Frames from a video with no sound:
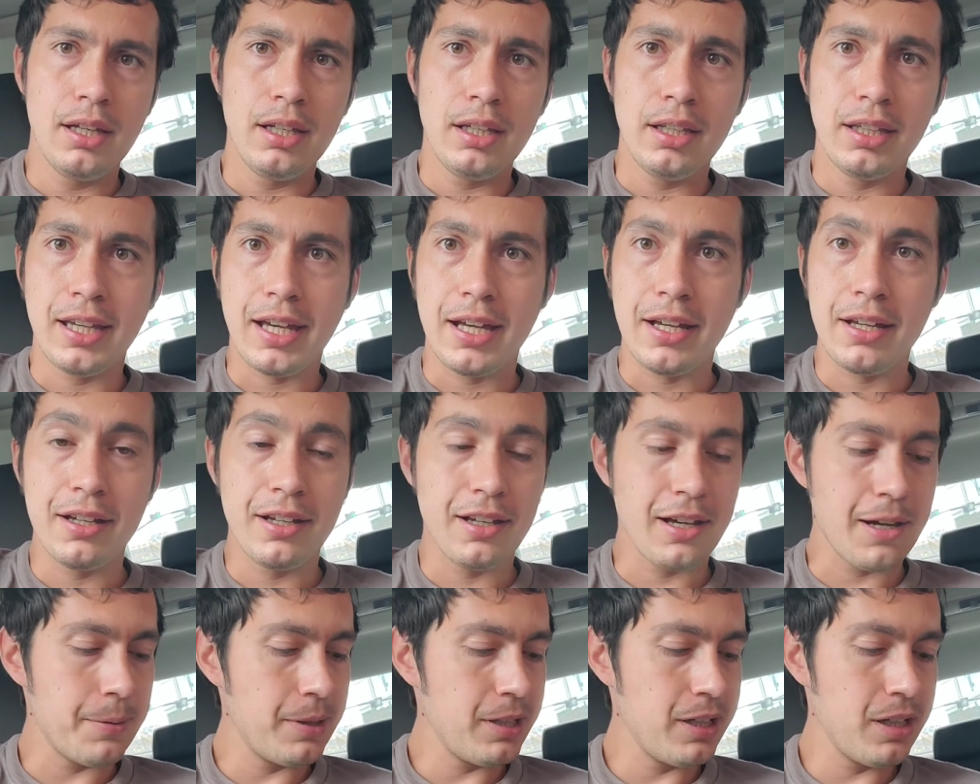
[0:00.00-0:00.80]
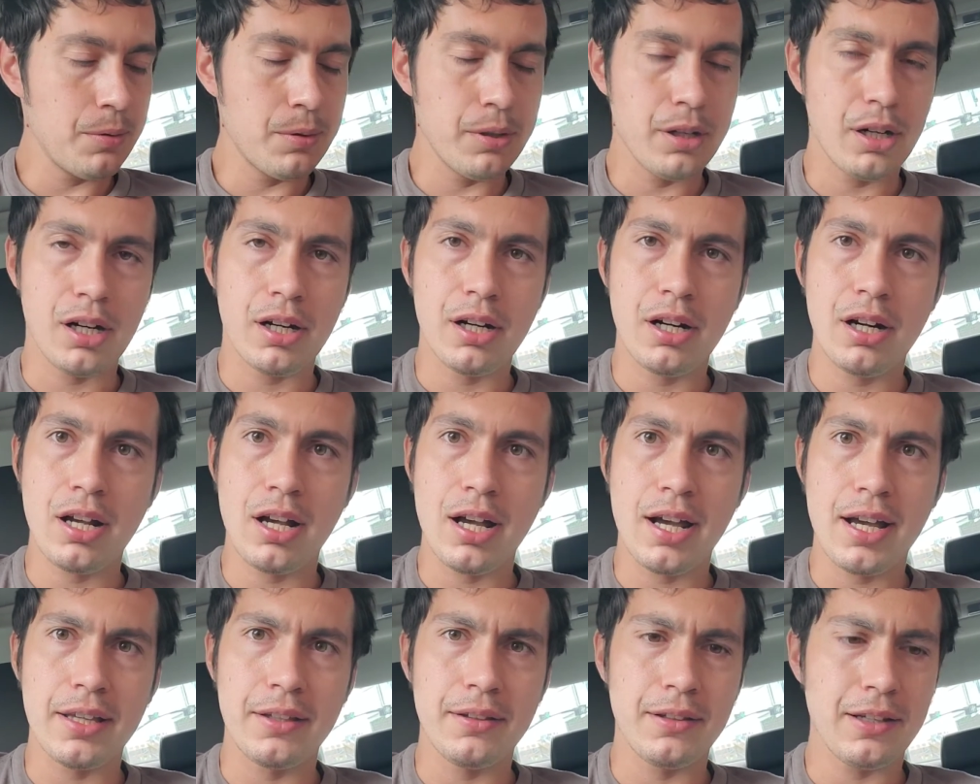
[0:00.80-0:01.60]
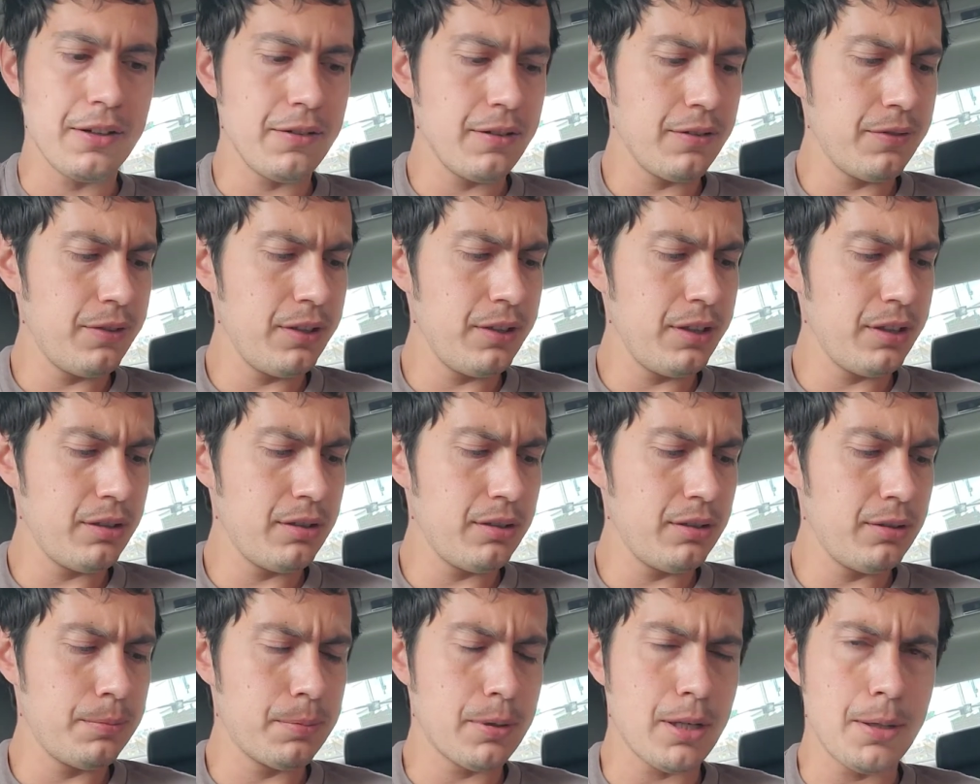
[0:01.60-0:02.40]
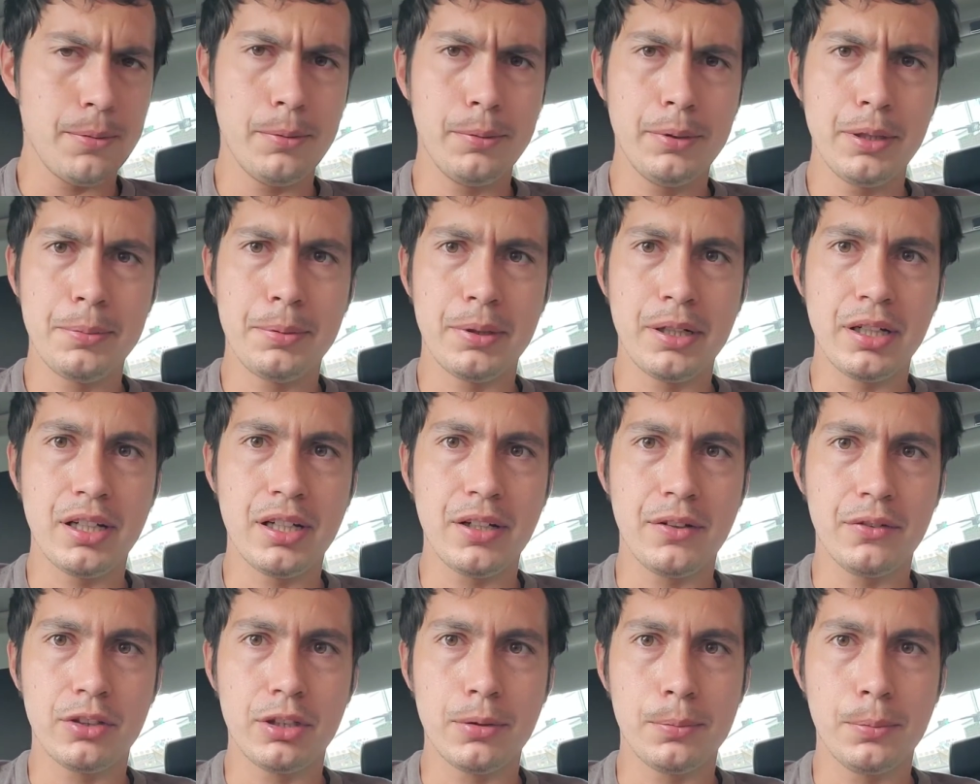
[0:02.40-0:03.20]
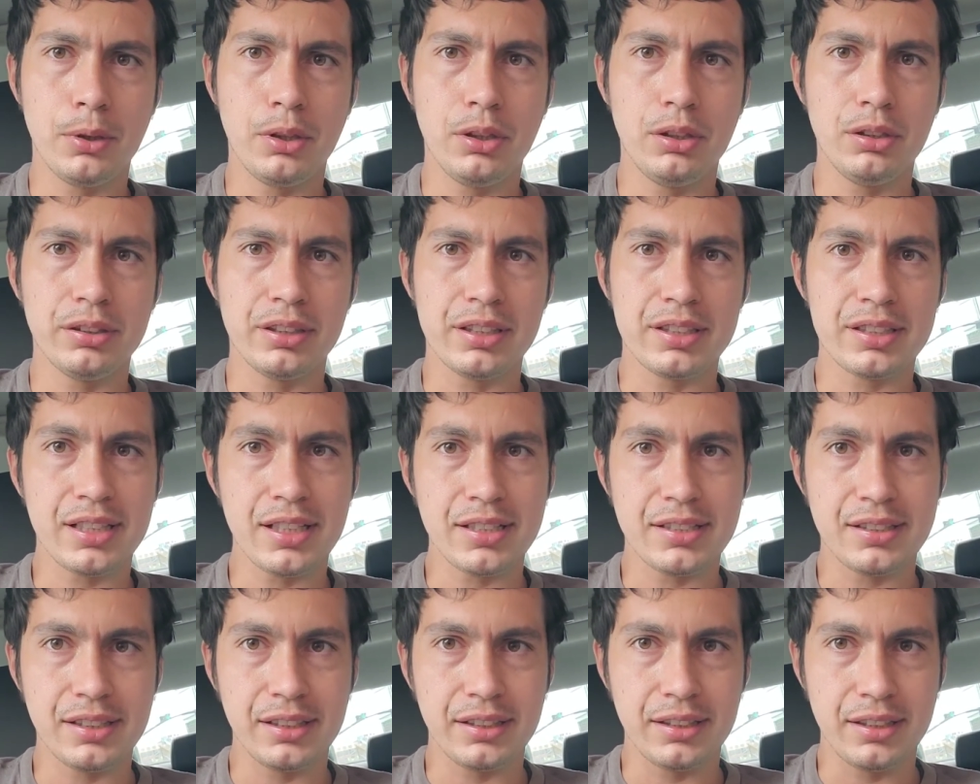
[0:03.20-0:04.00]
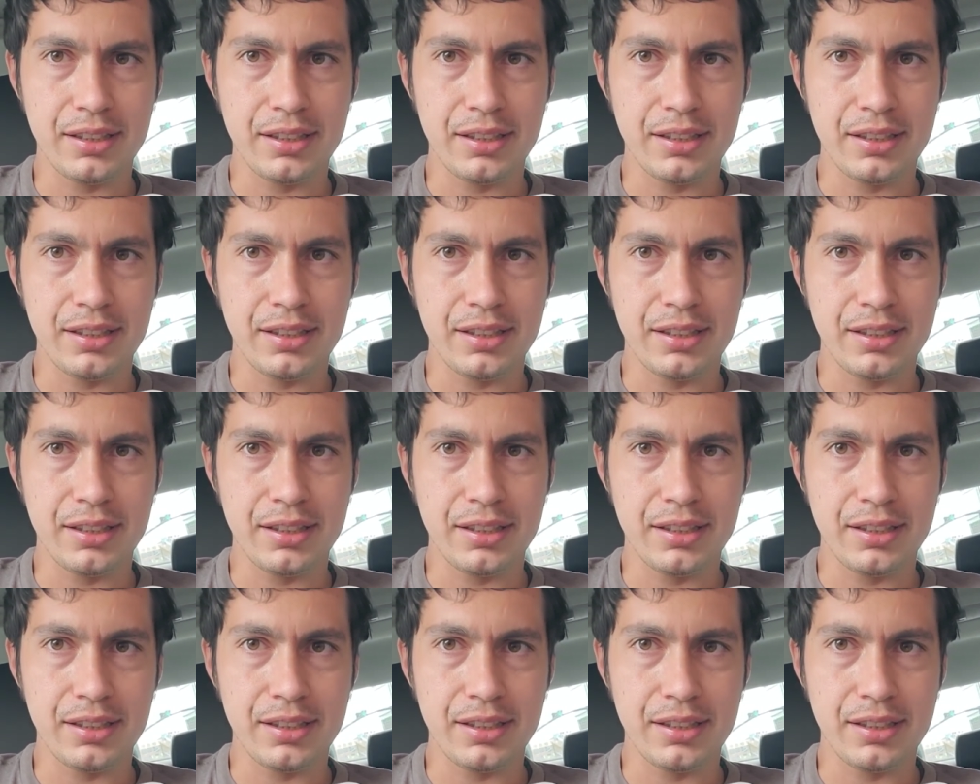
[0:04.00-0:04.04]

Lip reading: yeah, I mean, here we are. I feel probably pretty comfortable discussing